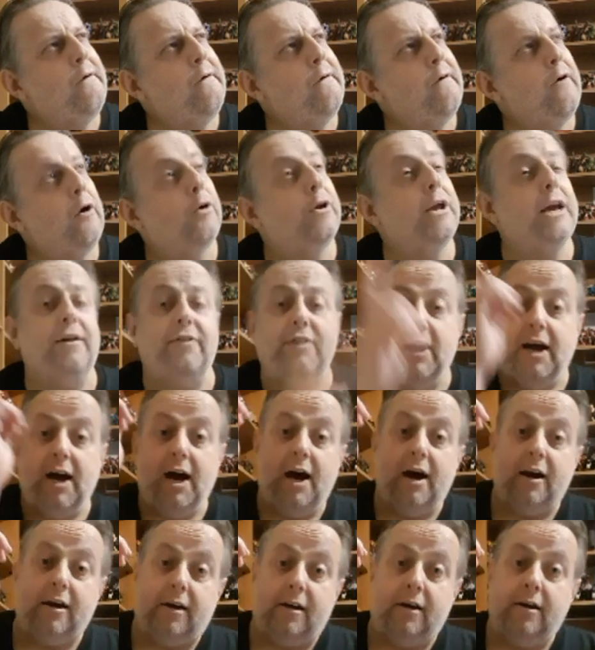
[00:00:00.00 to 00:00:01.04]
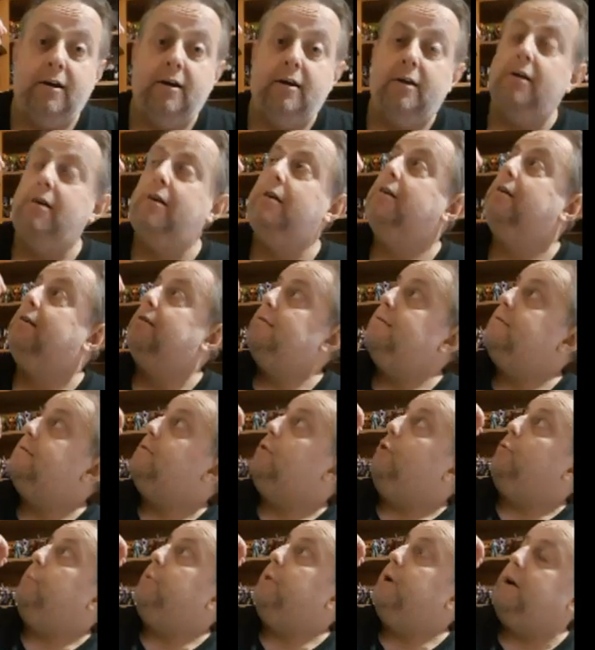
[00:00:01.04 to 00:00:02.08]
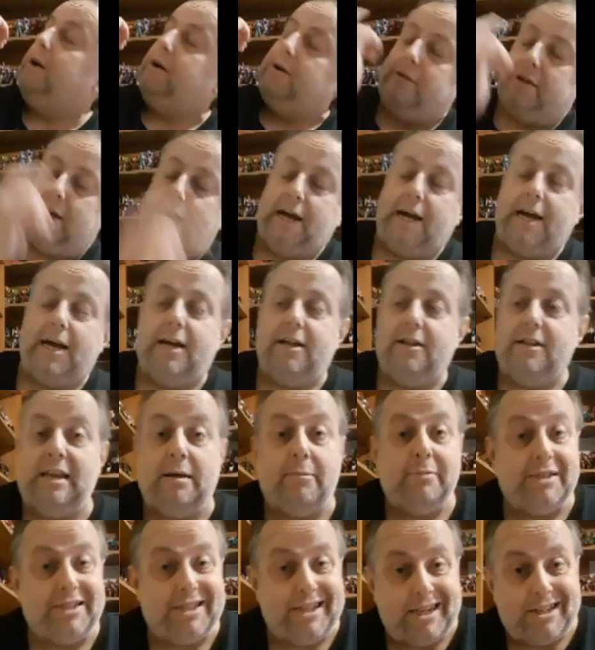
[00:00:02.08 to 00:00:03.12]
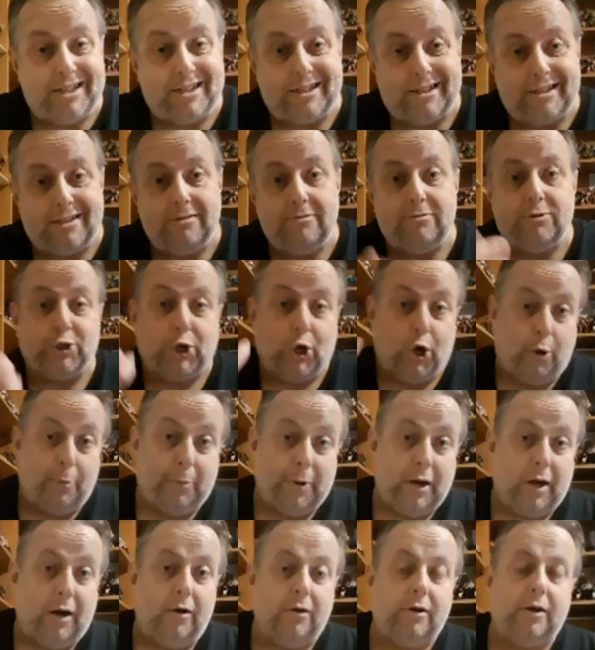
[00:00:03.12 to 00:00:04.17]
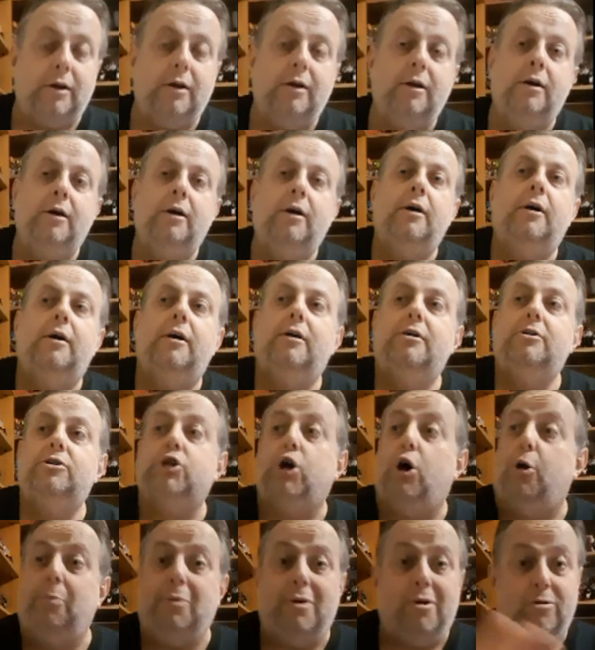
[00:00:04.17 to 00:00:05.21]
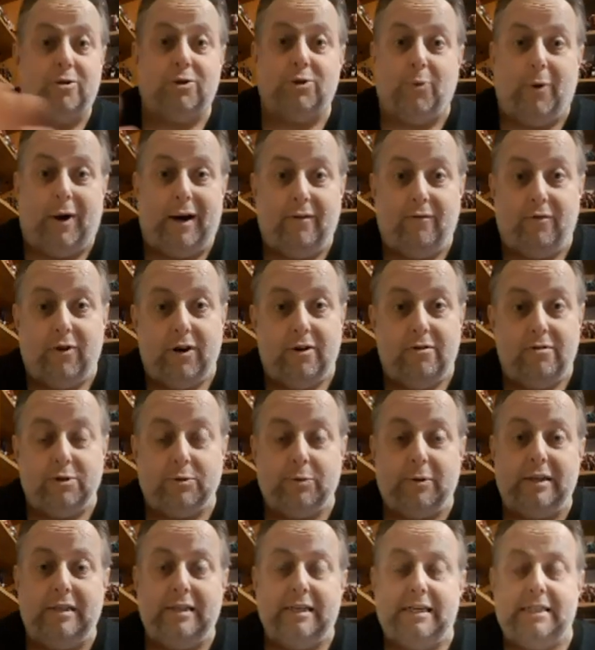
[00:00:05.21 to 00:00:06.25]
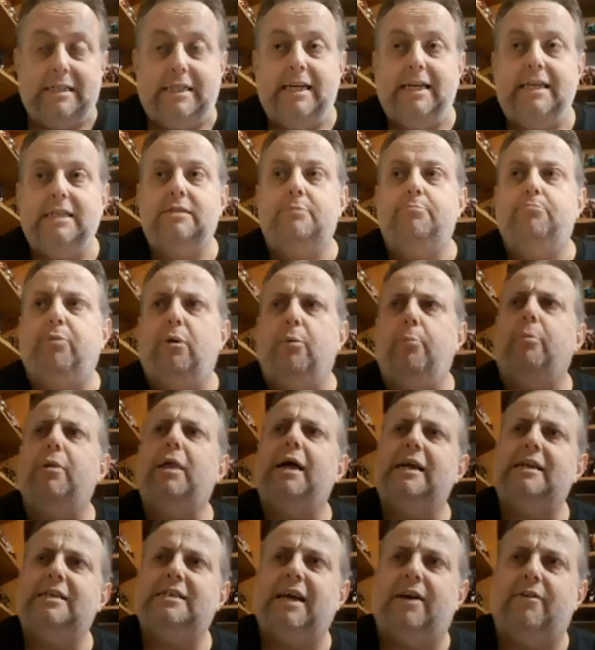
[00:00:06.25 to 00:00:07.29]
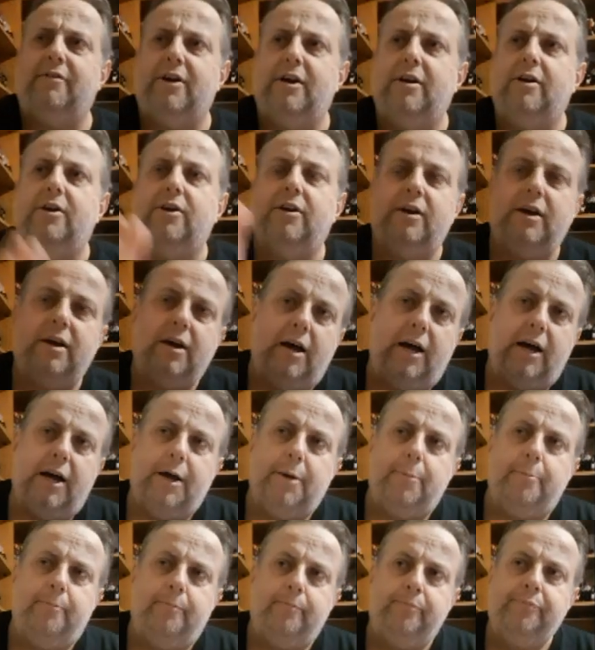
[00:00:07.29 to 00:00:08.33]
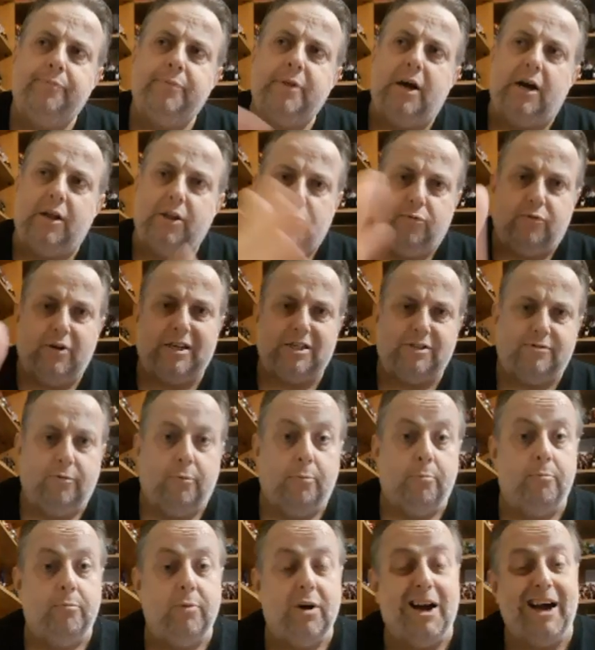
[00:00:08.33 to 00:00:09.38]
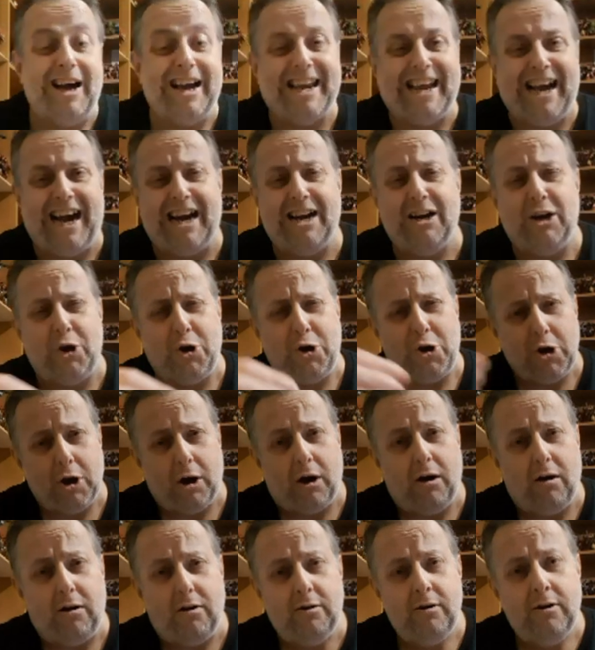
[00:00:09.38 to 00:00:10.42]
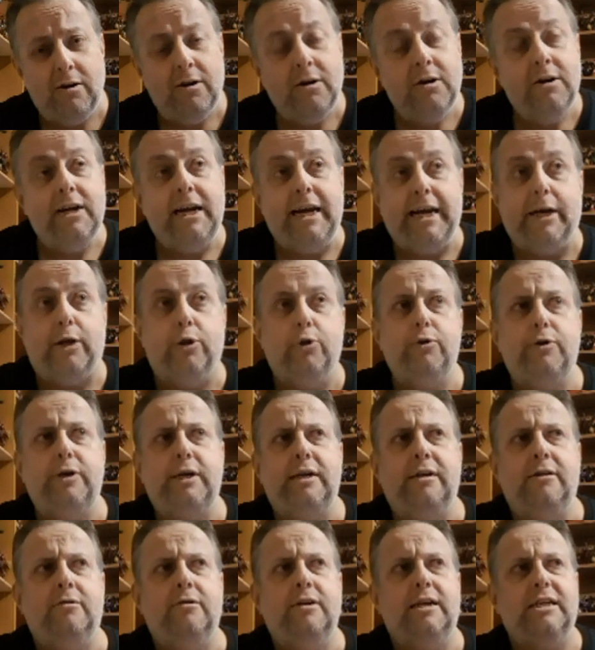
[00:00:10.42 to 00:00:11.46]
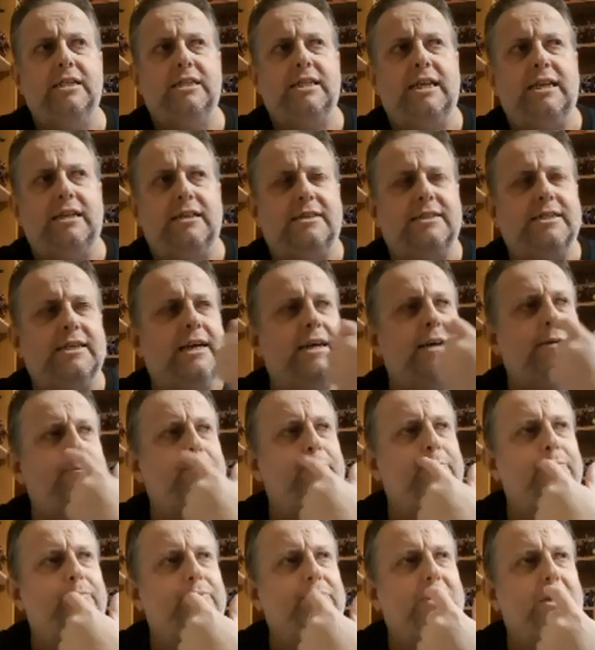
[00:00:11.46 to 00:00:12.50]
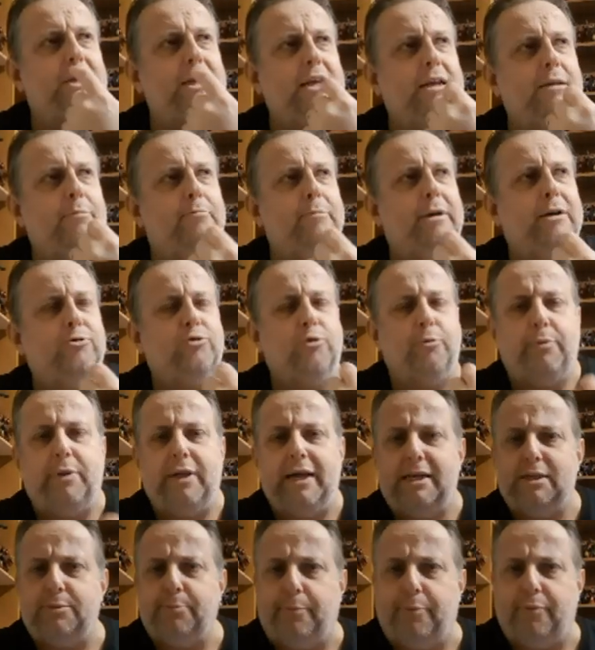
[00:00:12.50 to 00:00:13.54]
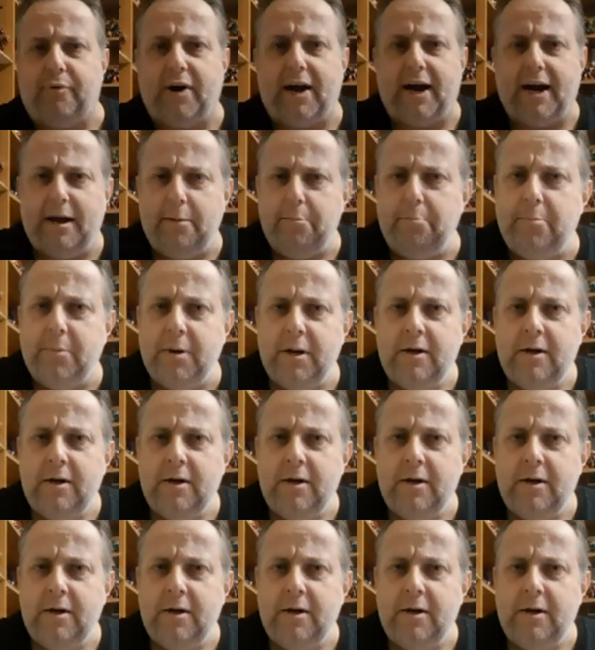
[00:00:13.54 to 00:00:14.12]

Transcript: Oh yeah, the Ark up there. Nemesis, Scorponok. Scorponok's quite rare as well these days. But Black Zarak and the rest of them are kind of not. Including, is it the Metroplex Prime?